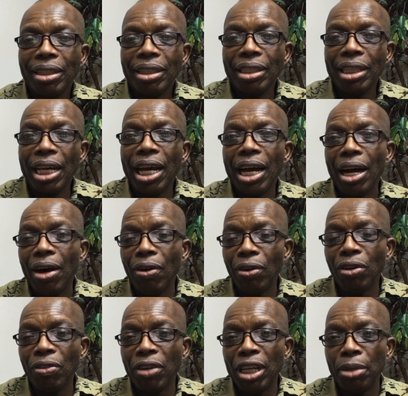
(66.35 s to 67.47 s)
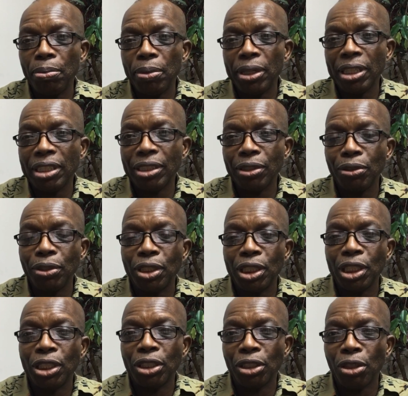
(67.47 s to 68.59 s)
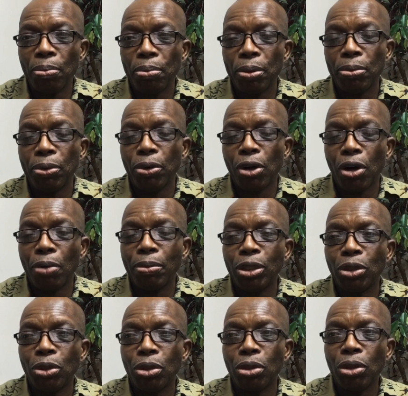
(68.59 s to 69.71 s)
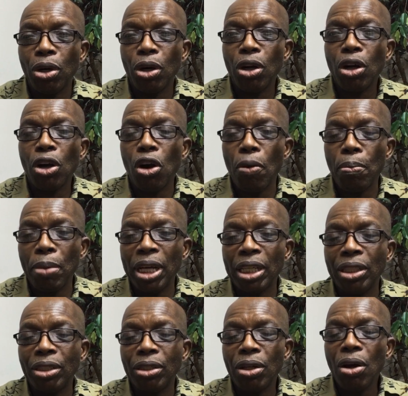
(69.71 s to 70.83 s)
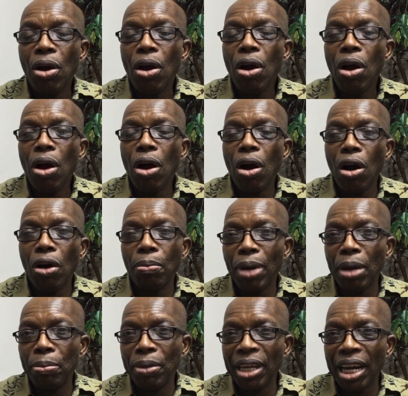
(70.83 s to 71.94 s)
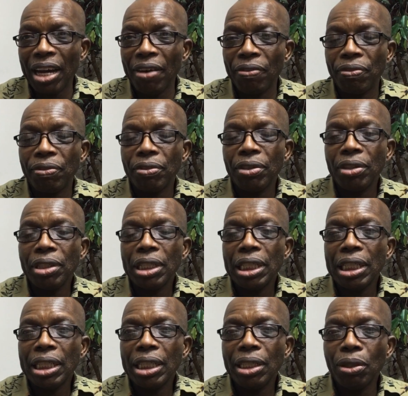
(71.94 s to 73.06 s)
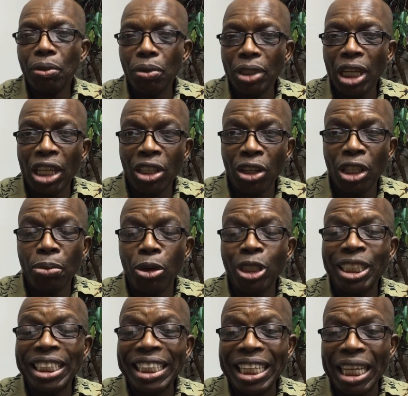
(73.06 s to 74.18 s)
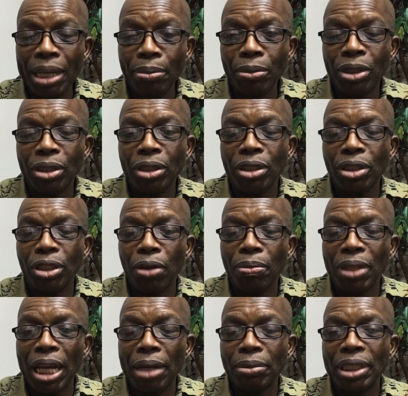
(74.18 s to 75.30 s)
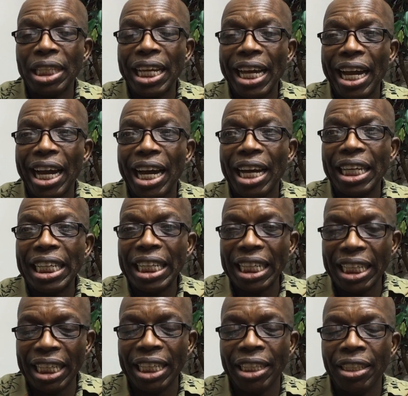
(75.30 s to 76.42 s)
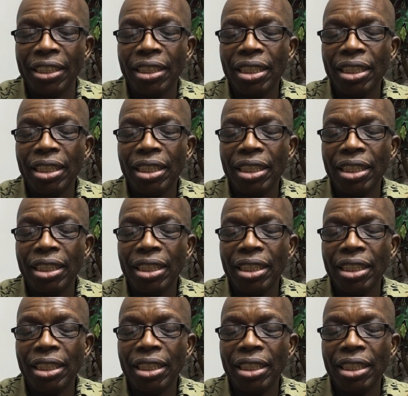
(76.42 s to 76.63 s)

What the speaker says: They are all over the place. You see some people coming to comment on my behalf with anonymous names. Sometimes they are hidden.